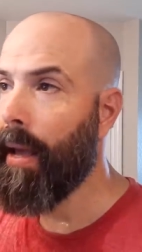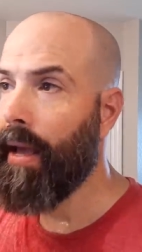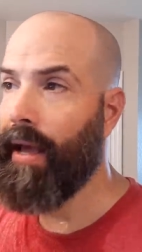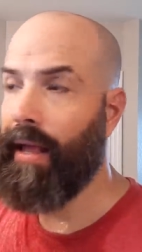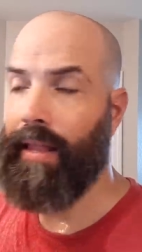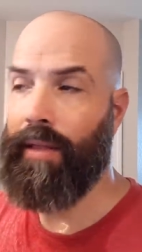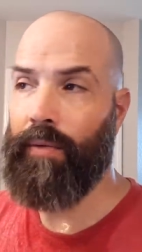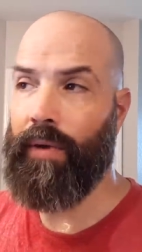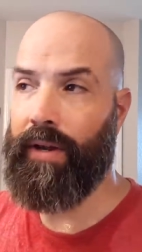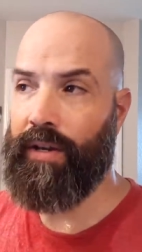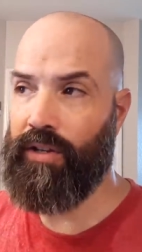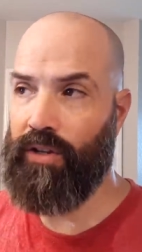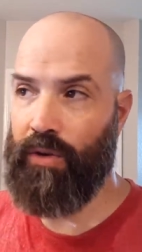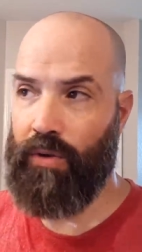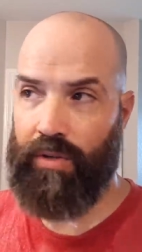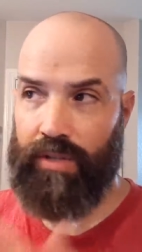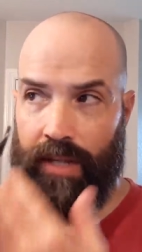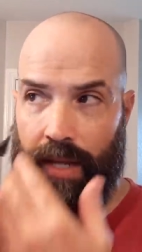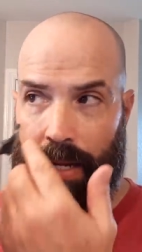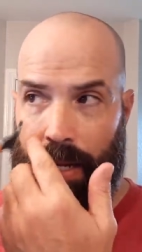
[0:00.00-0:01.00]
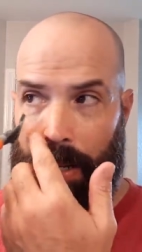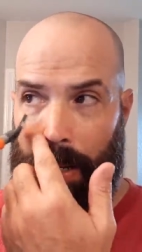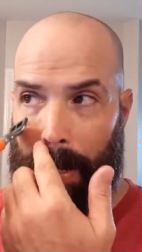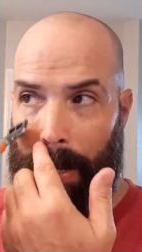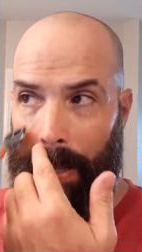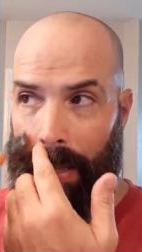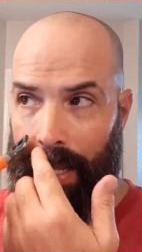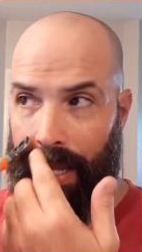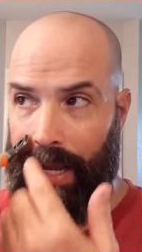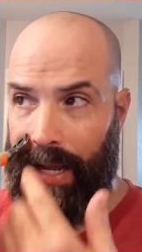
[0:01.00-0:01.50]
And then what I do is I
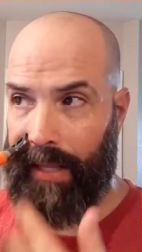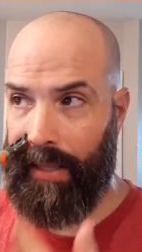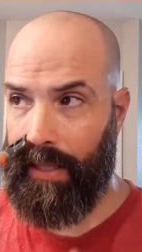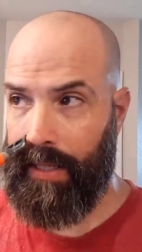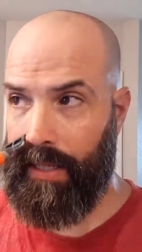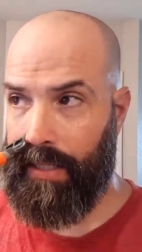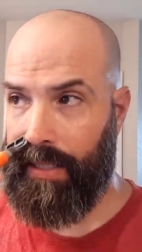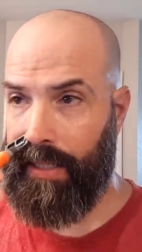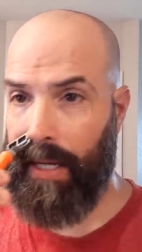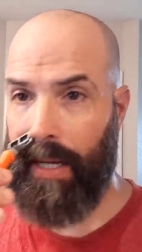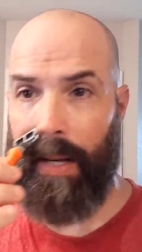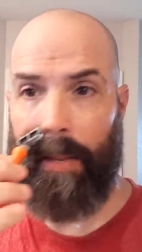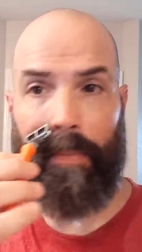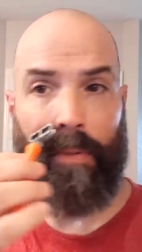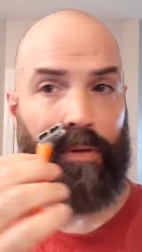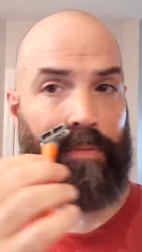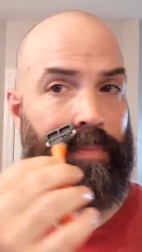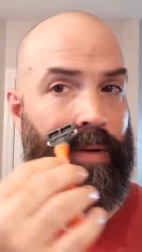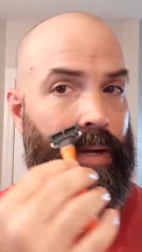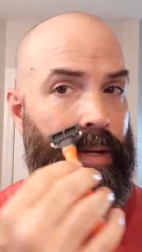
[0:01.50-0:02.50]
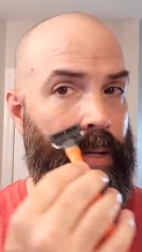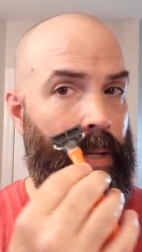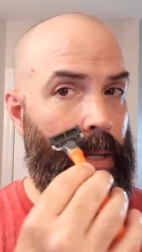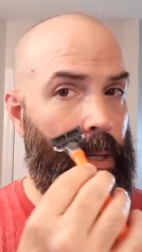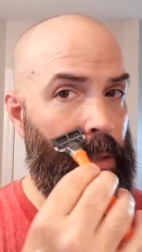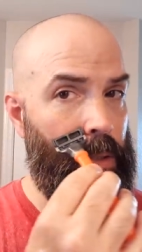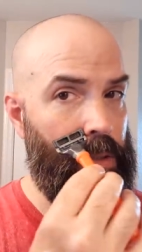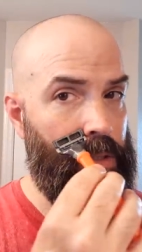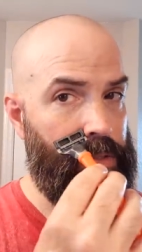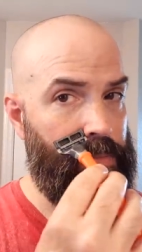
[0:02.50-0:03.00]
line this up with my
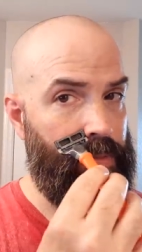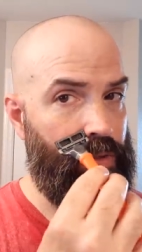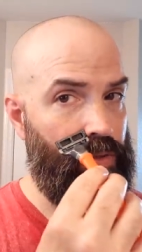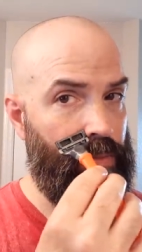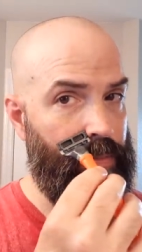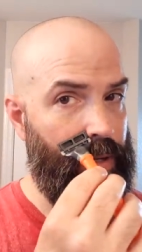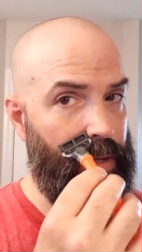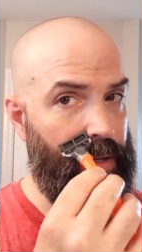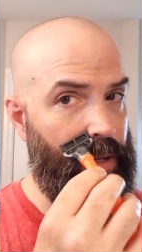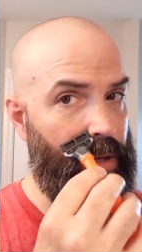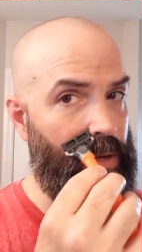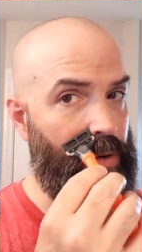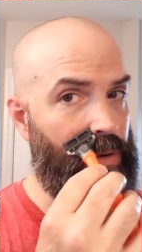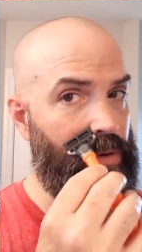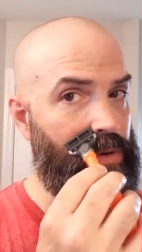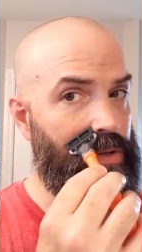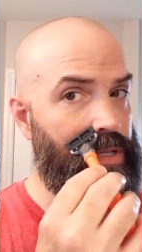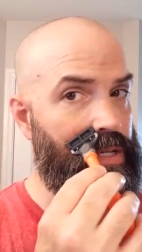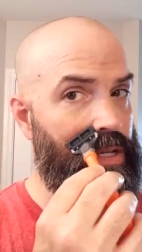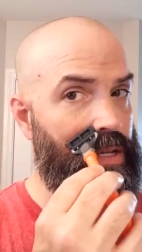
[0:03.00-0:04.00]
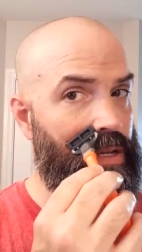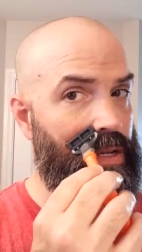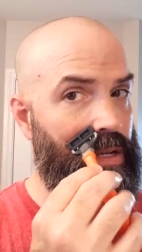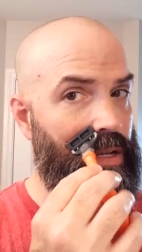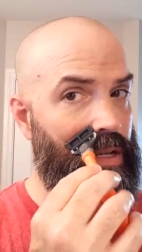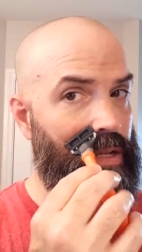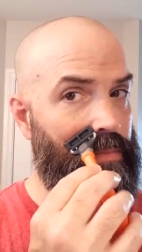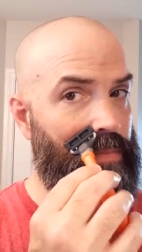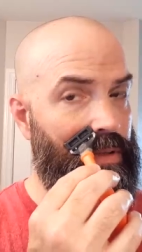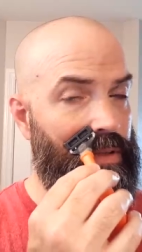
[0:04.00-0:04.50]
nose, between my nose
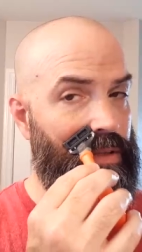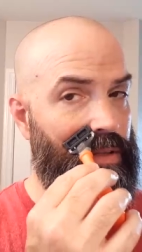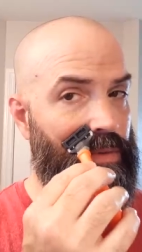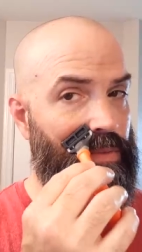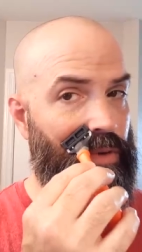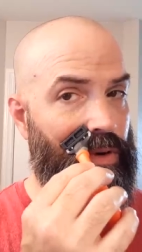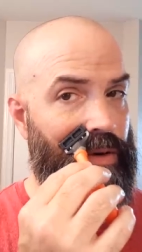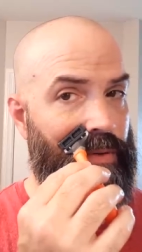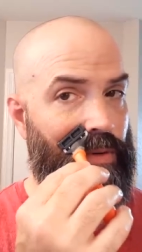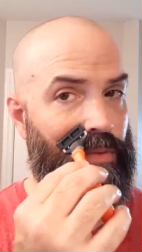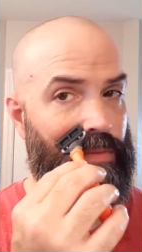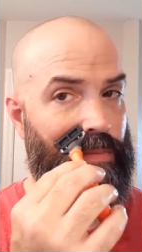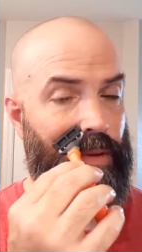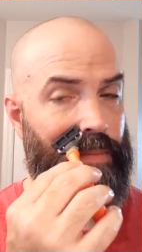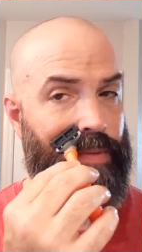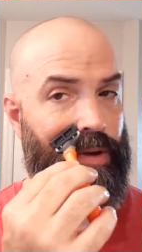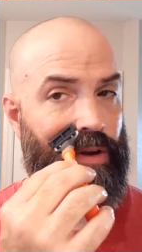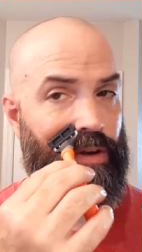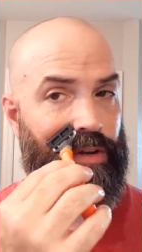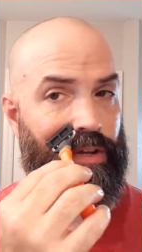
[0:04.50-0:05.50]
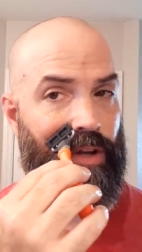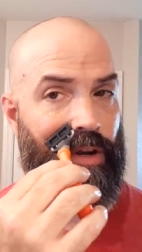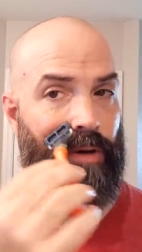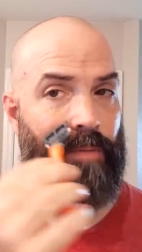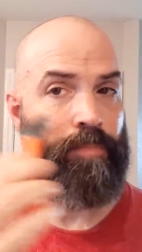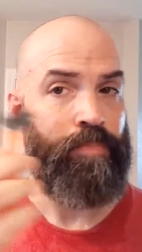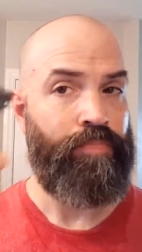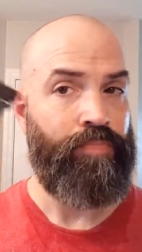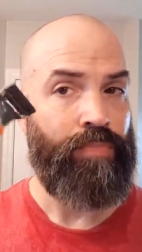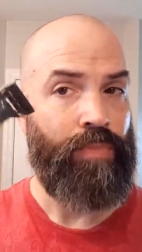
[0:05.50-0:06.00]
and where I want my beard to go.